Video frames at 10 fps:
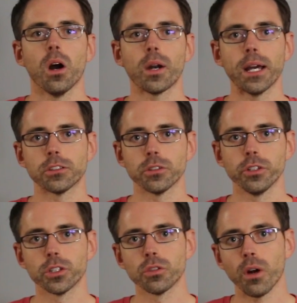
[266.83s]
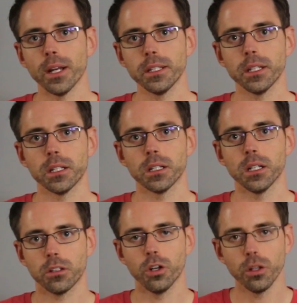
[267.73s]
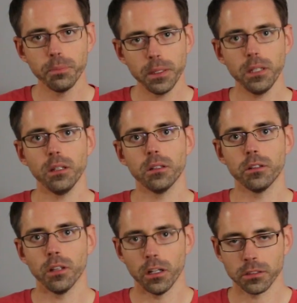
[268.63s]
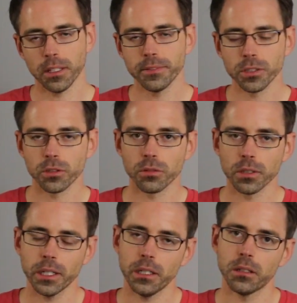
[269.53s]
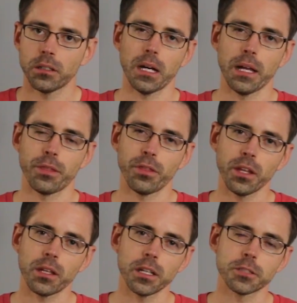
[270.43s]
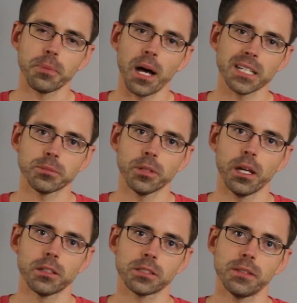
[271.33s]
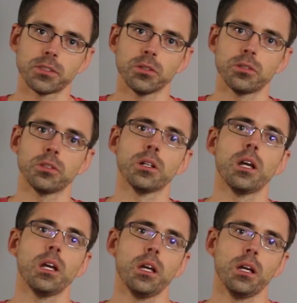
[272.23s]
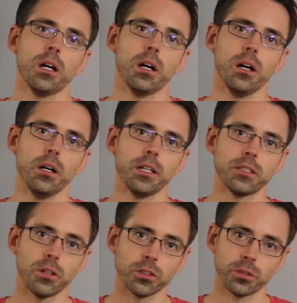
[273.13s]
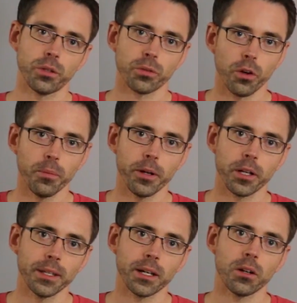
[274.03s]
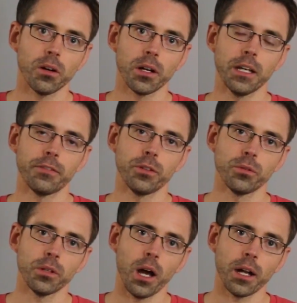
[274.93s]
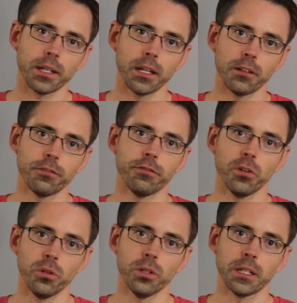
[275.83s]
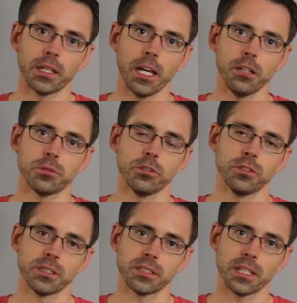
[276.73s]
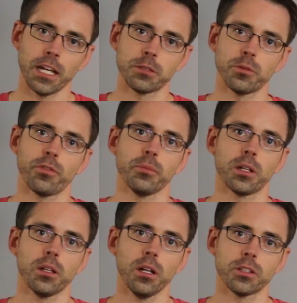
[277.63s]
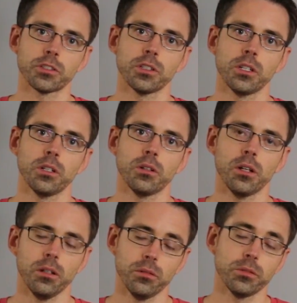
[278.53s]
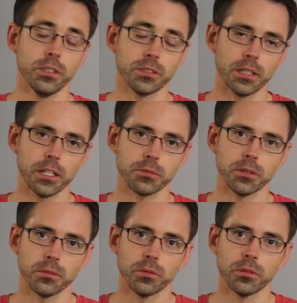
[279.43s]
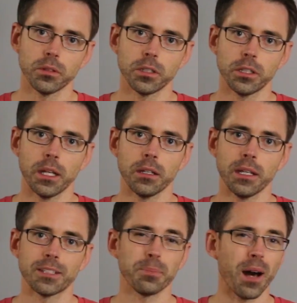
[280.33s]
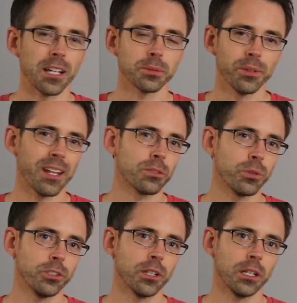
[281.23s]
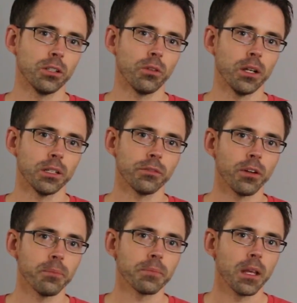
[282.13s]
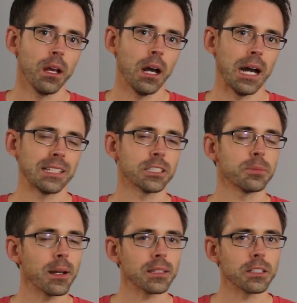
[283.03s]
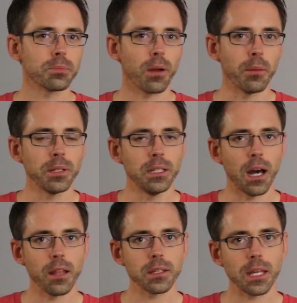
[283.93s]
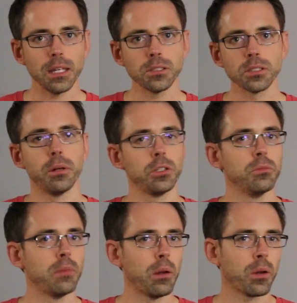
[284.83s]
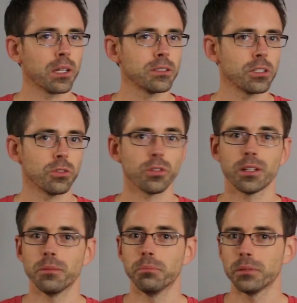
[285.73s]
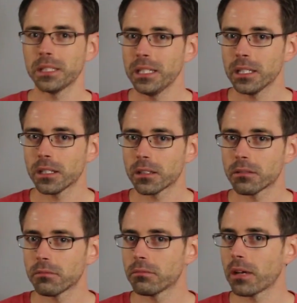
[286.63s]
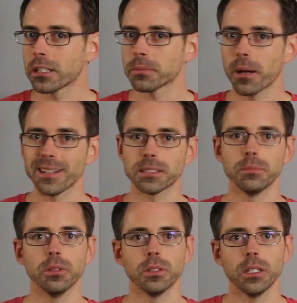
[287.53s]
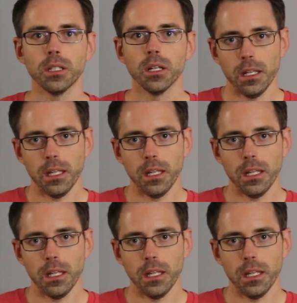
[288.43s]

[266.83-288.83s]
Okay, so your grinding could be a slave cylinder related. I think it's possible that a slave cylinder is also the throwout bearing on that car. If you're not getting full engagement or disengagement from the clutch, then it's possible that's where you're getting grinding from. I suspect that's probably not the case, but you may want to consider trying to bleed it as a possibility.